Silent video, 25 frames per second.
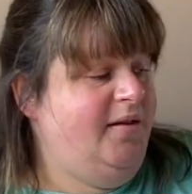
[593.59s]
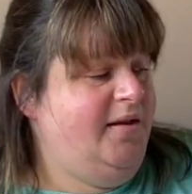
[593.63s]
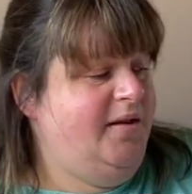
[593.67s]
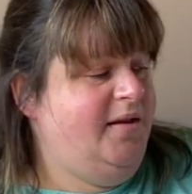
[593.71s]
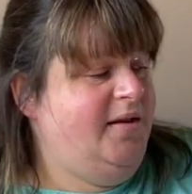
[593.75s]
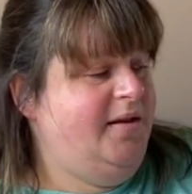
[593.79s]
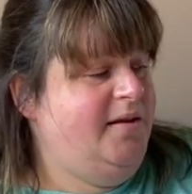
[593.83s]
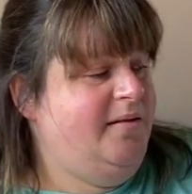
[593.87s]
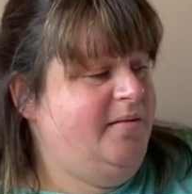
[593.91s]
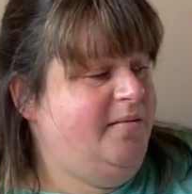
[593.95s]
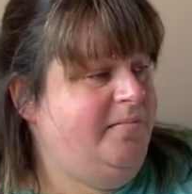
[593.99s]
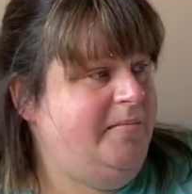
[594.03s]

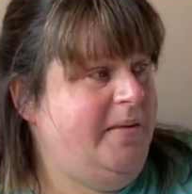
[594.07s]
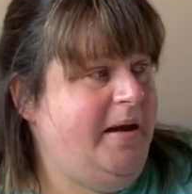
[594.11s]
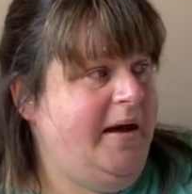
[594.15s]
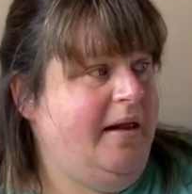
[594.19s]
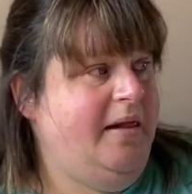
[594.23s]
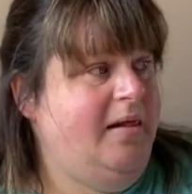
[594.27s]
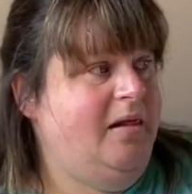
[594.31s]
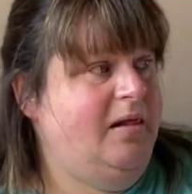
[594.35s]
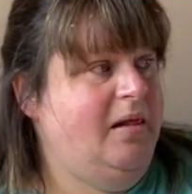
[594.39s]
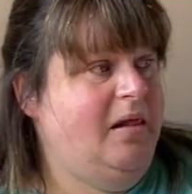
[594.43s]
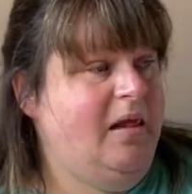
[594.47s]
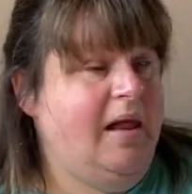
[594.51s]
This is my
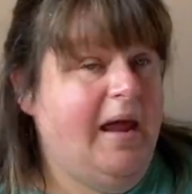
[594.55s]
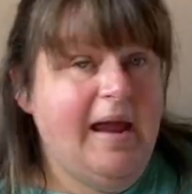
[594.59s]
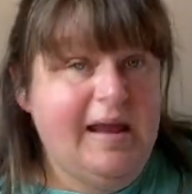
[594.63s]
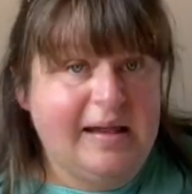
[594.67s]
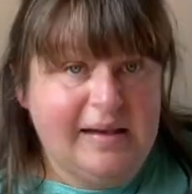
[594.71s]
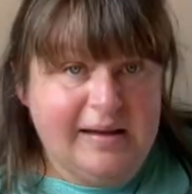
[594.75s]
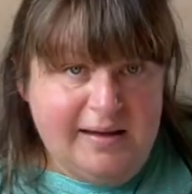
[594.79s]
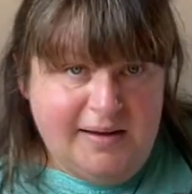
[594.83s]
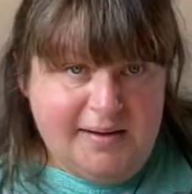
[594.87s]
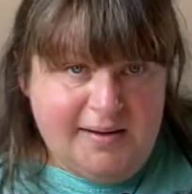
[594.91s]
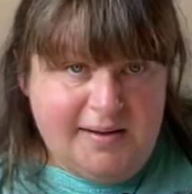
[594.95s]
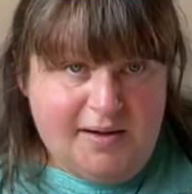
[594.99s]

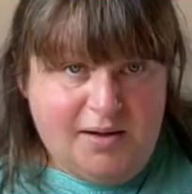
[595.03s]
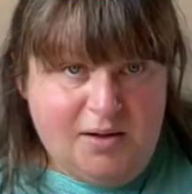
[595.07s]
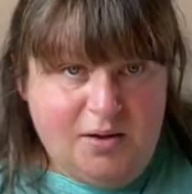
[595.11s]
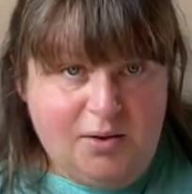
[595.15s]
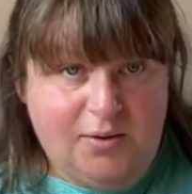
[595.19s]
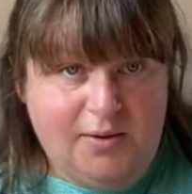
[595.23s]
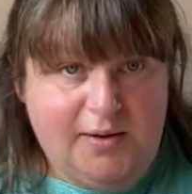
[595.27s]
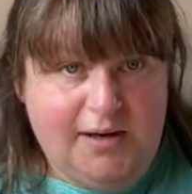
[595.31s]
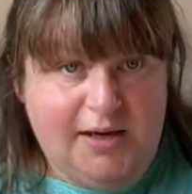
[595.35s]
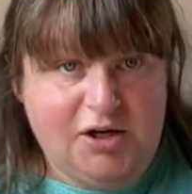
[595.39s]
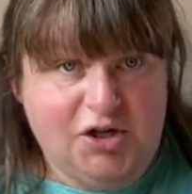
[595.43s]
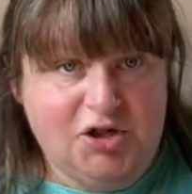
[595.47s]
latest
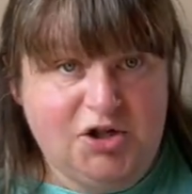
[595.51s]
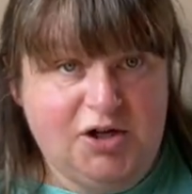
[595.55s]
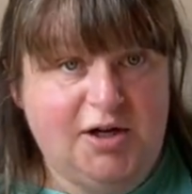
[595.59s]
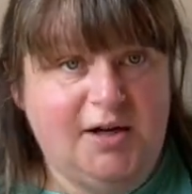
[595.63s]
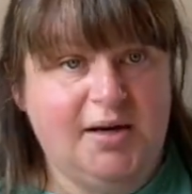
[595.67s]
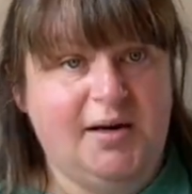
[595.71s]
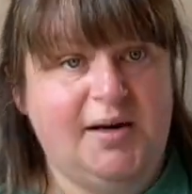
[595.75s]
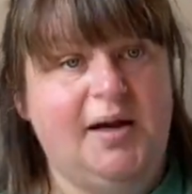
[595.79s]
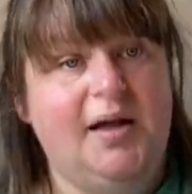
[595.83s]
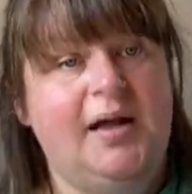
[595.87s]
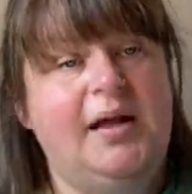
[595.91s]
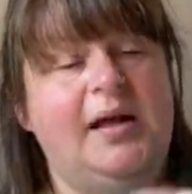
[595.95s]
Donny
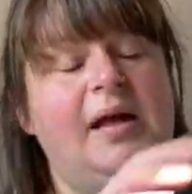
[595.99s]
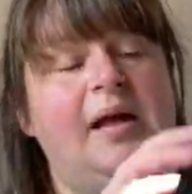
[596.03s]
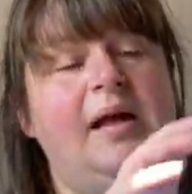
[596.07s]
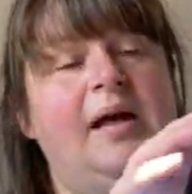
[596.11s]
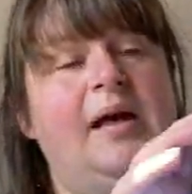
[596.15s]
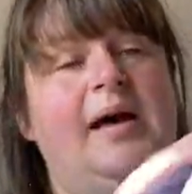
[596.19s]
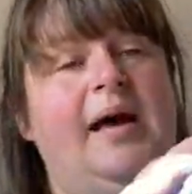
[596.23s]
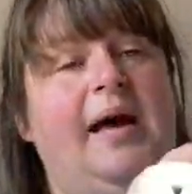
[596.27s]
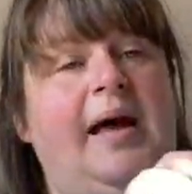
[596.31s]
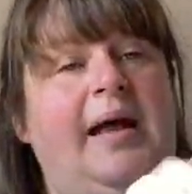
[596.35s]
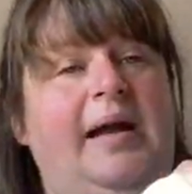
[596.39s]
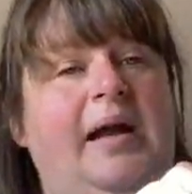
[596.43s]
shirt,
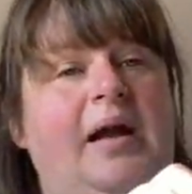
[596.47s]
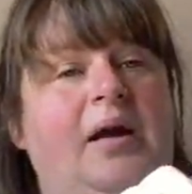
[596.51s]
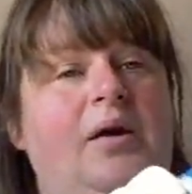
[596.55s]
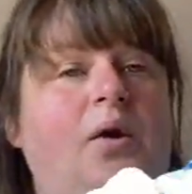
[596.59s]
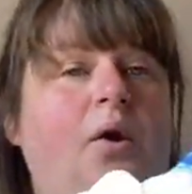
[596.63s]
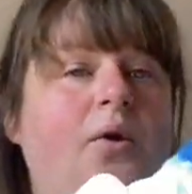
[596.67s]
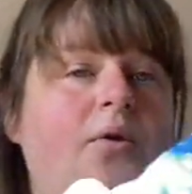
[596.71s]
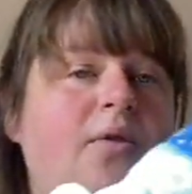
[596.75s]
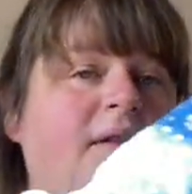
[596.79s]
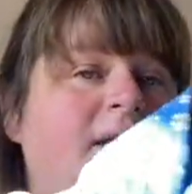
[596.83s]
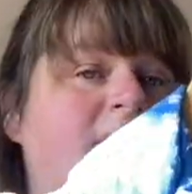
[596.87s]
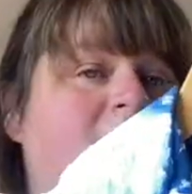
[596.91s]
and I
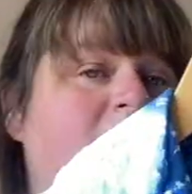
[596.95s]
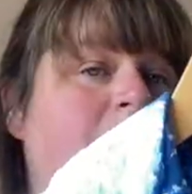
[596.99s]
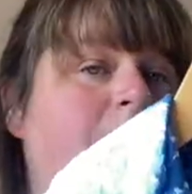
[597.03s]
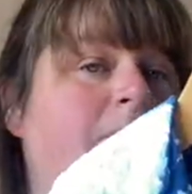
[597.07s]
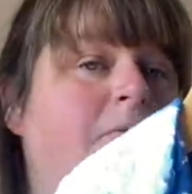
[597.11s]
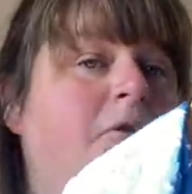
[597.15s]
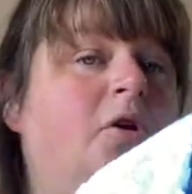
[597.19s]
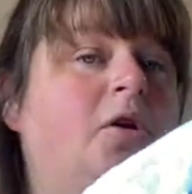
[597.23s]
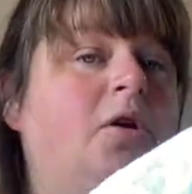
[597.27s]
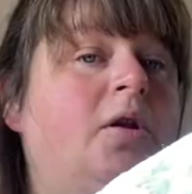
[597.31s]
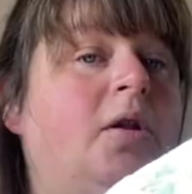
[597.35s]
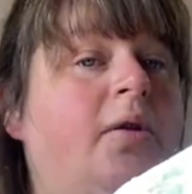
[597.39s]
got this
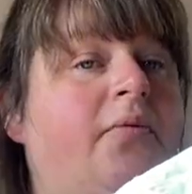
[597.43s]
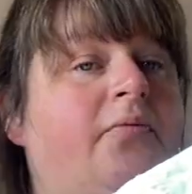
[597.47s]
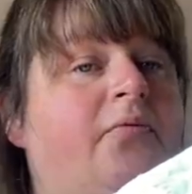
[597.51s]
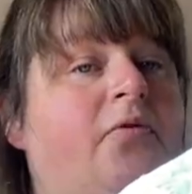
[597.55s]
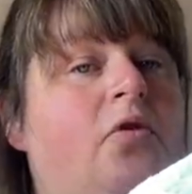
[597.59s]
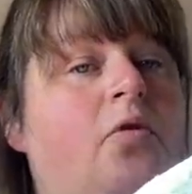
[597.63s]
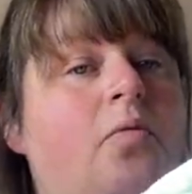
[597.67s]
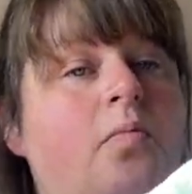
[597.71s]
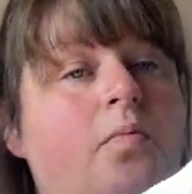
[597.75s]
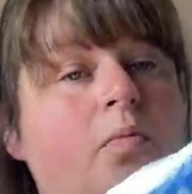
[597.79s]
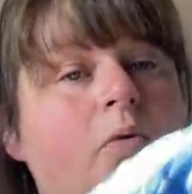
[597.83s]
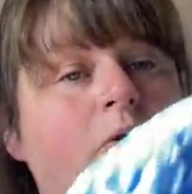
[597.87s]

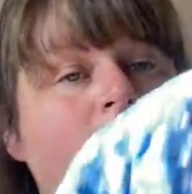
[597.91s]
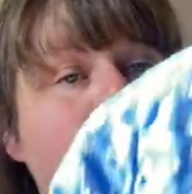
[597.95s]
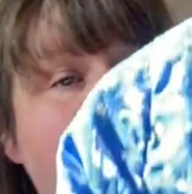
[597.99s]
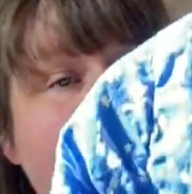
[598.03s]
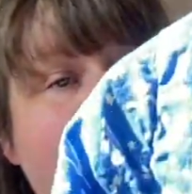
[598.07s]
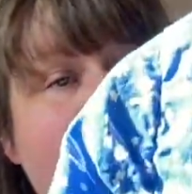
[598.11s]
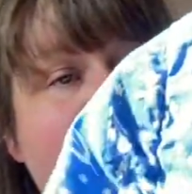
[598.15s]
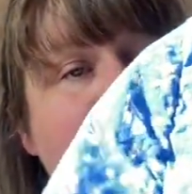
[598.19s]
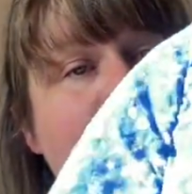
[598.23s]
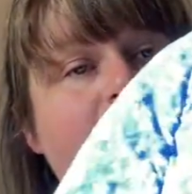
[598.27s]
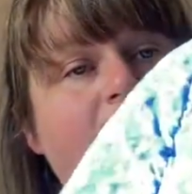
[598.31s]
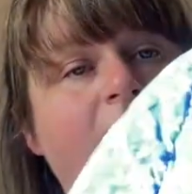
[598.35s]
beautiful
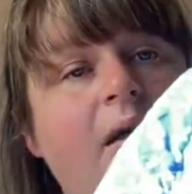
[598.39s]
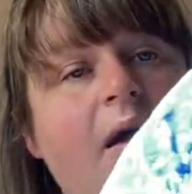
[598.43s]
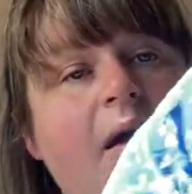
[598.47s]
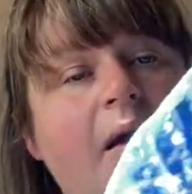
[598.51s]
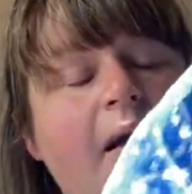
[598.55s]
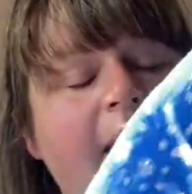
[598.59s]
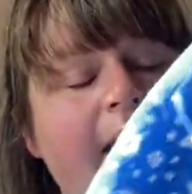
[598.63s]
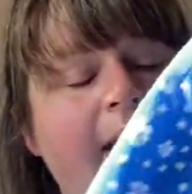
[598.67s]
model